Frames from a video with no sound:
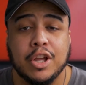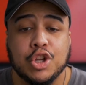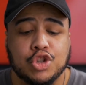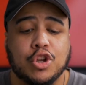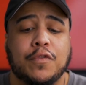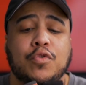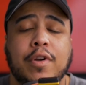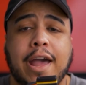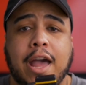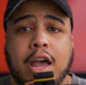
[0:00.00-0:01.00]
So if you
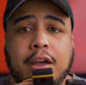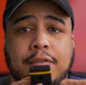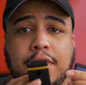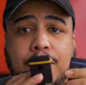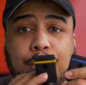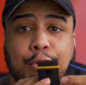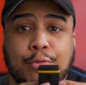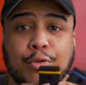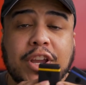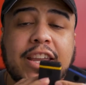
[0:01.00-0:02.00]
have
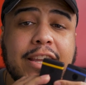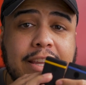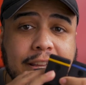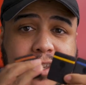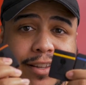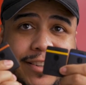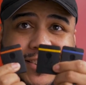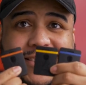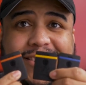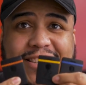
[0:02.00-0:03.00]
3
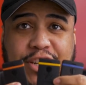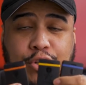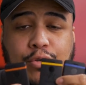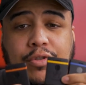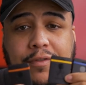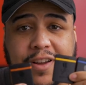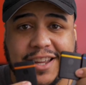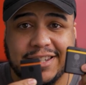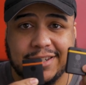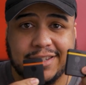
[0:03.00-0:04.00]
Tentacle
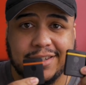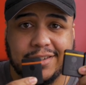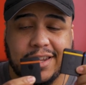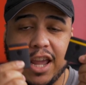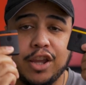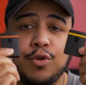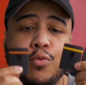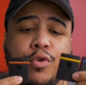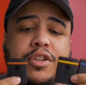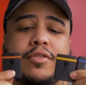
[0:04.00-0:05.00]
devices and you
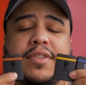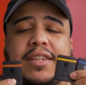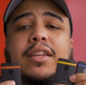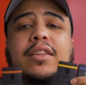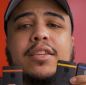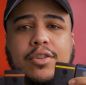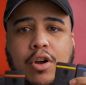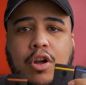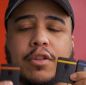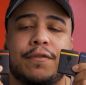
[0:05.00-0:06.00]
want to sync these
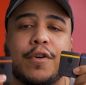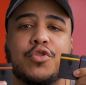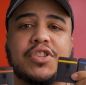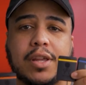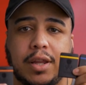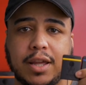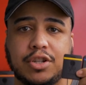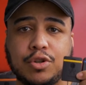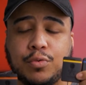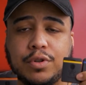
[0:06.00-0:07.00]
all, the first thing
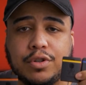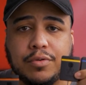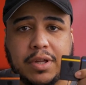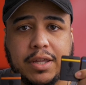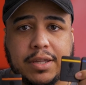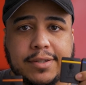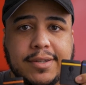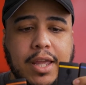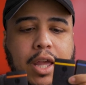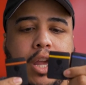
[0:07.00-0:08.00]
that you would do
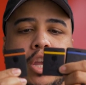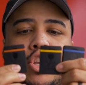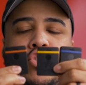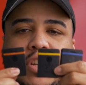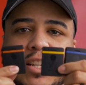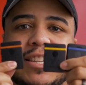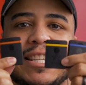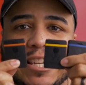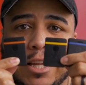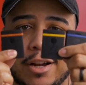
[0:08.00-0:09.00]
is you need to
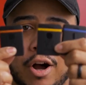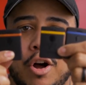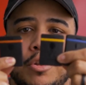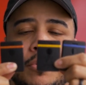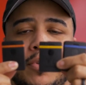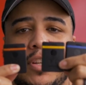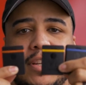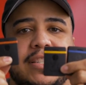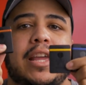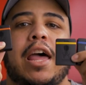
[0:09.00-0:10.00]
sync all 3 of
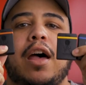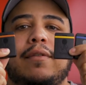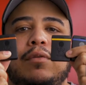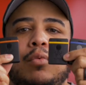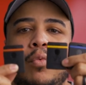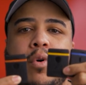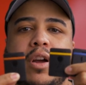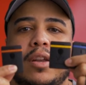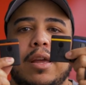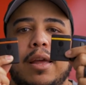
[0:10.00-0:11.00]
these to have
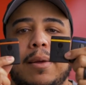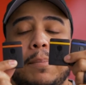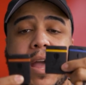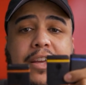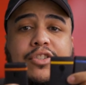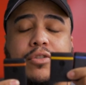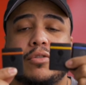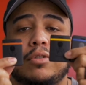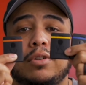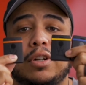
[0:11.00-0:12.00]
one
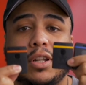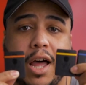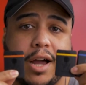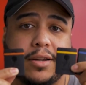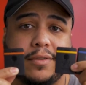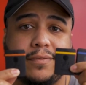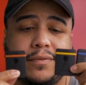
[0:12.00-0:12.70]
master clock.